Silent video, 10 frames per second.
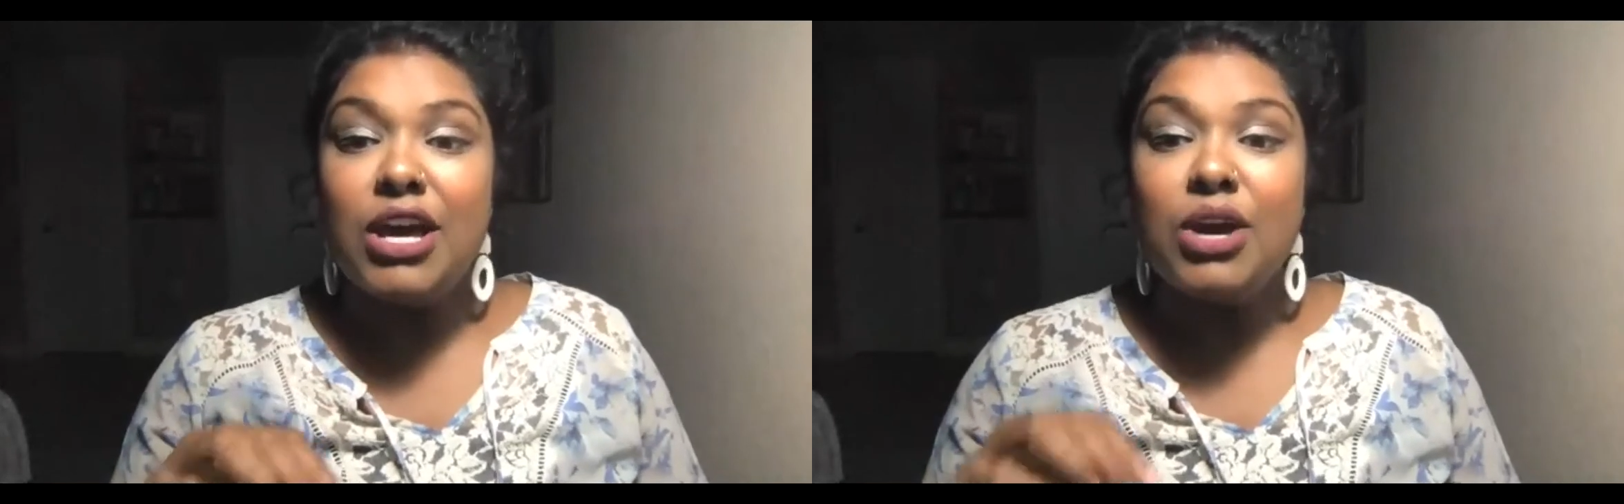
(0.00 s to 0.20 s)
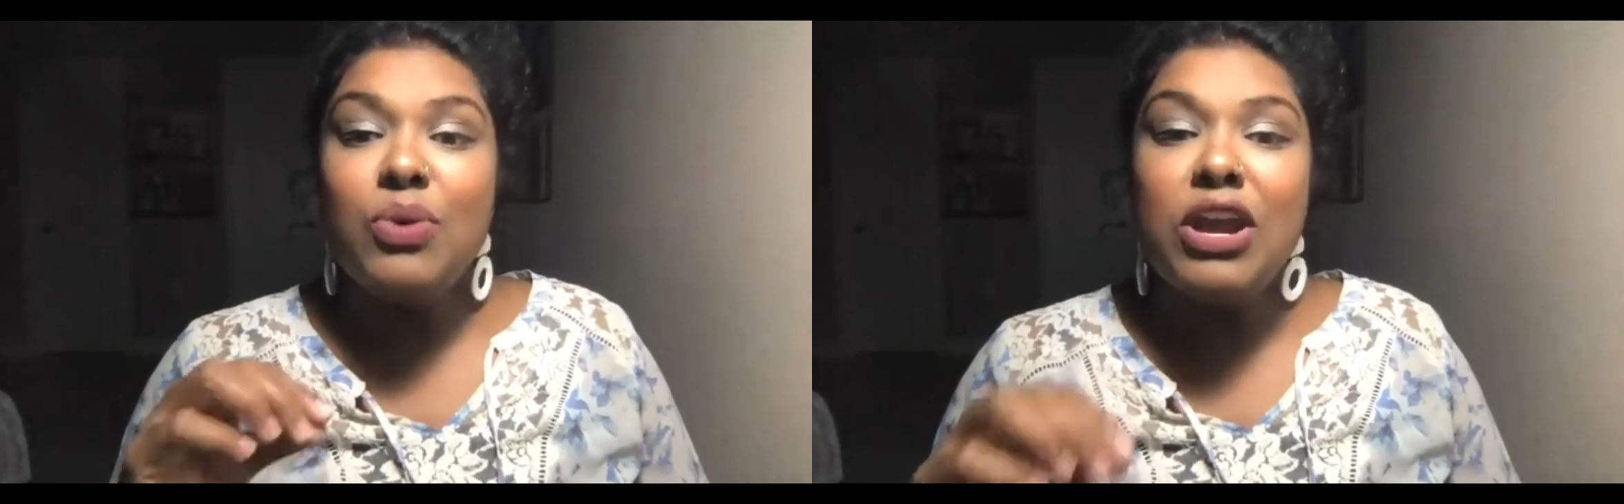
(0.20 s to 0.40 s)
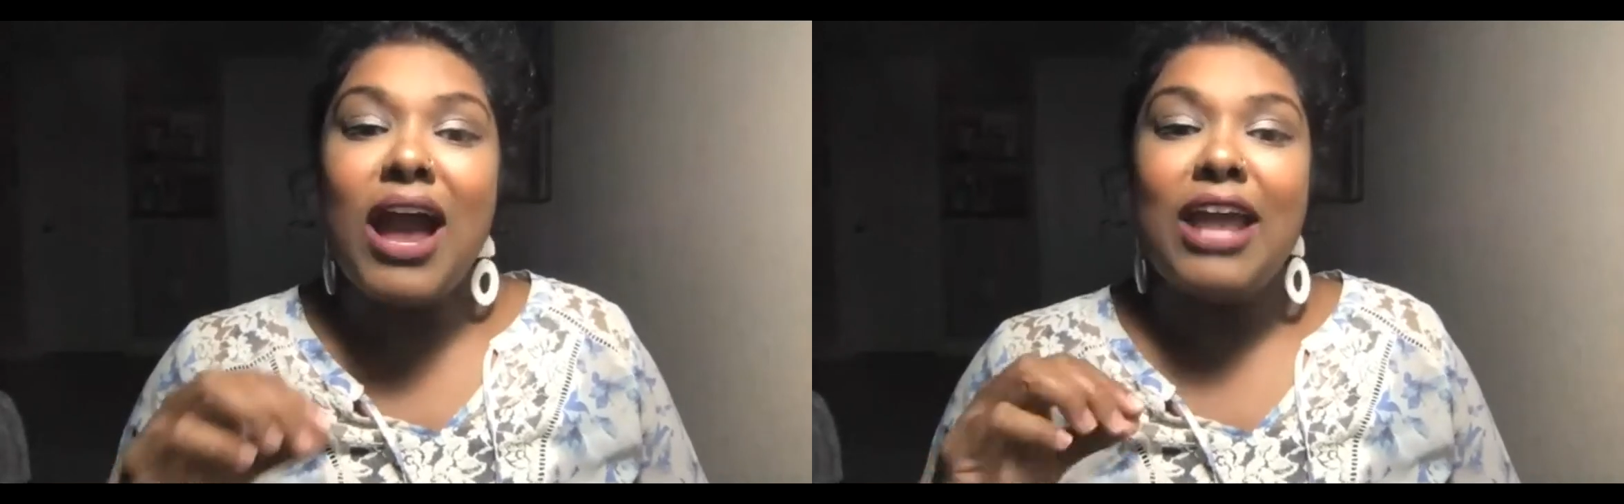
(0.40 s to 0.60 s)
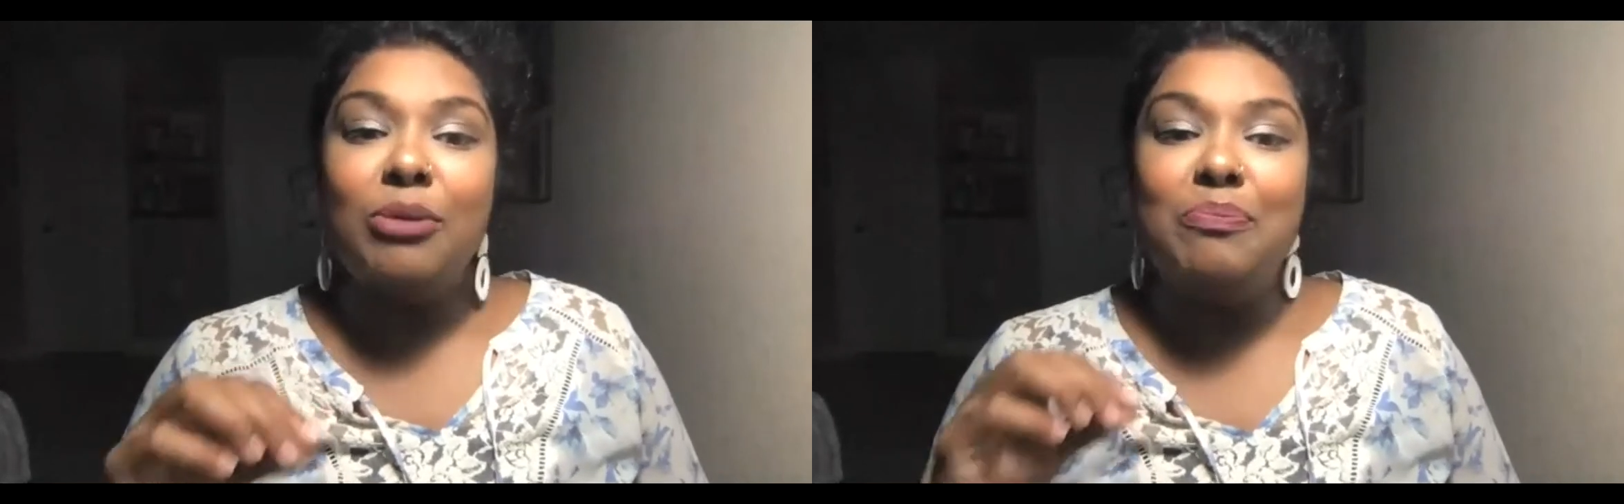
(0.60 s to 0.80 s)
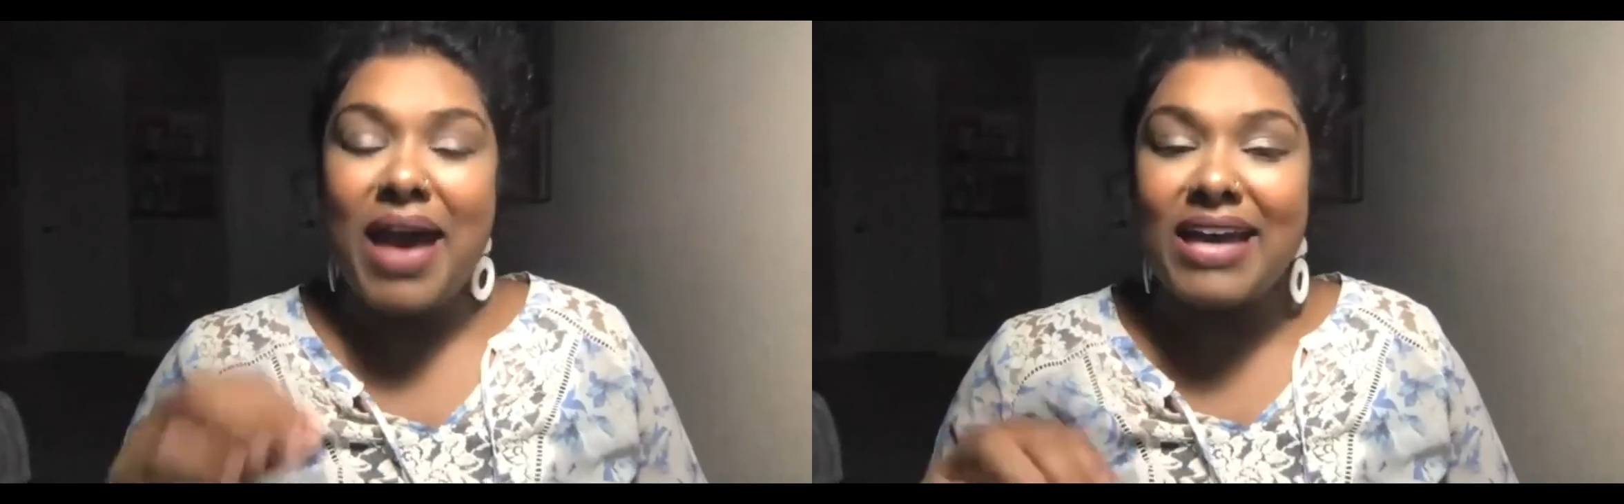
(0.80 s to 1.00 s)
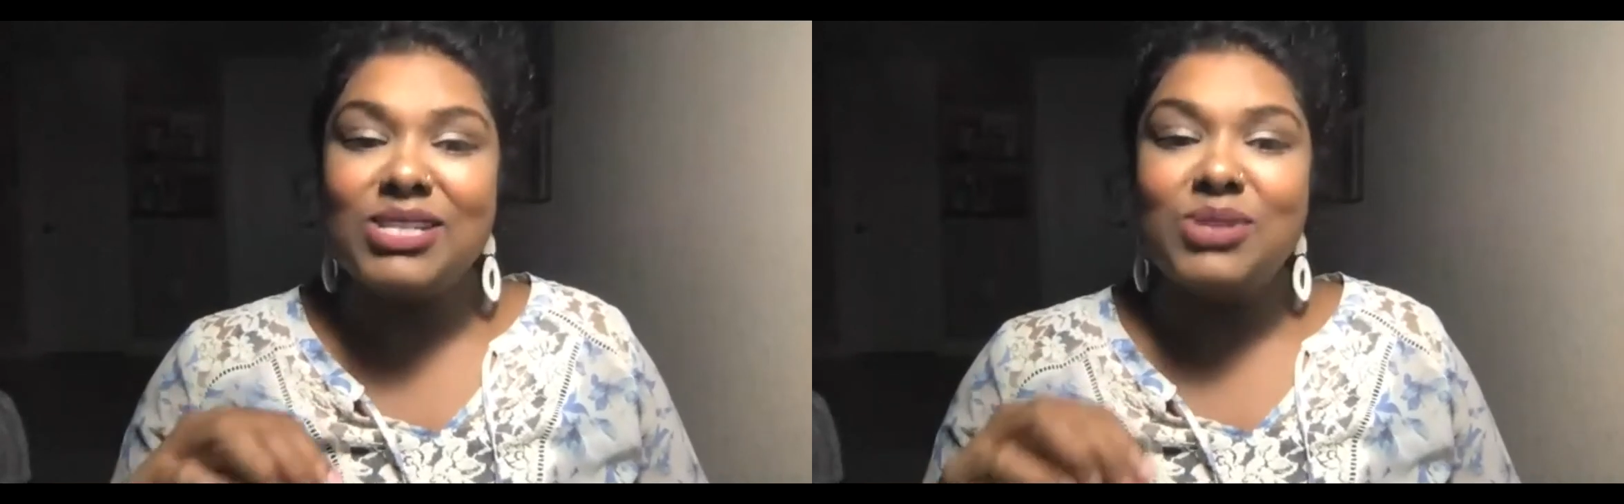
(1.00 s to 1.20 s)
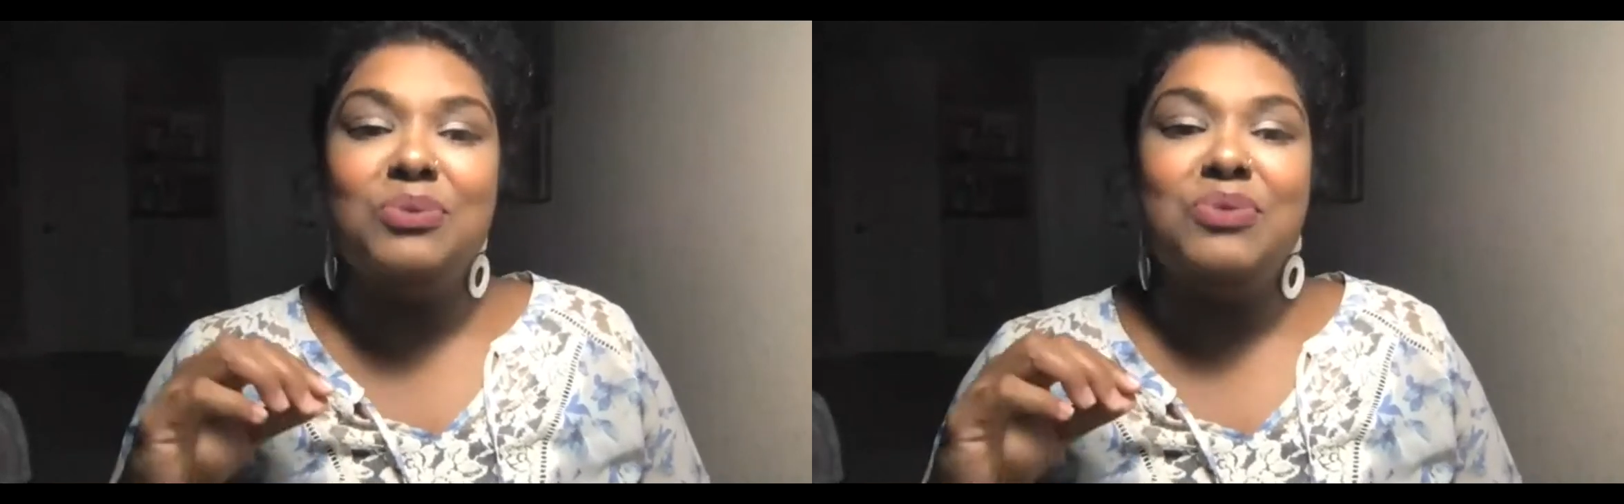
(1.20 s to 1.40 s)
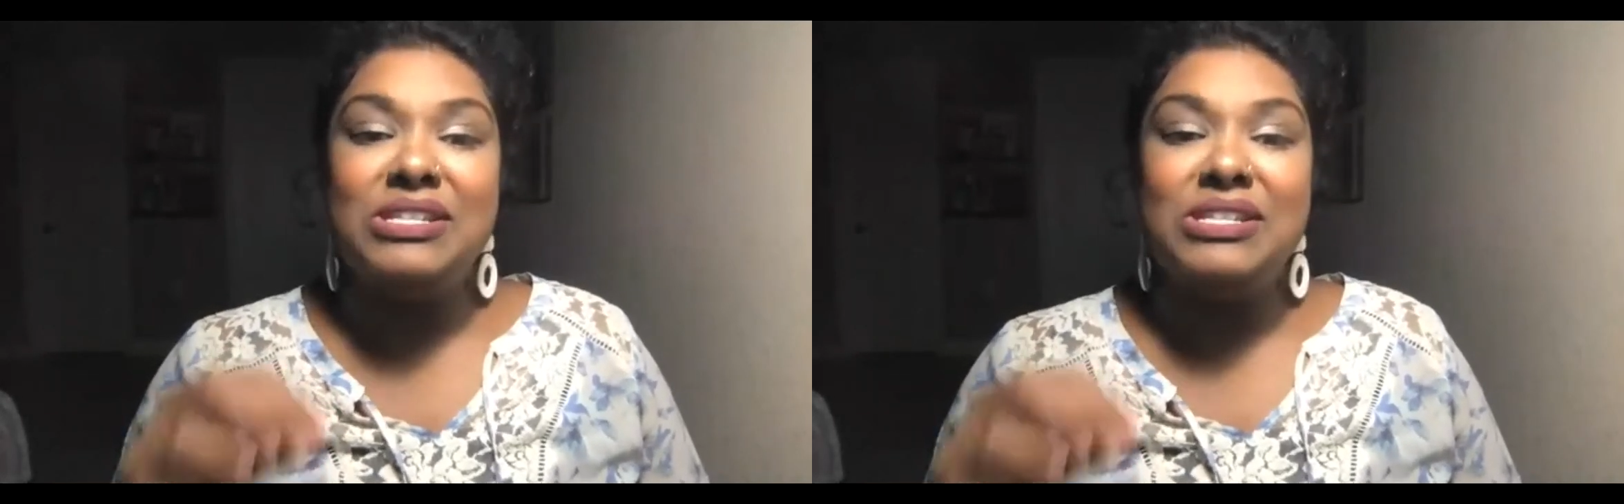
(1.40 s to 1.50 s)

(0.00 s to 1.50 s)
We are at our best when we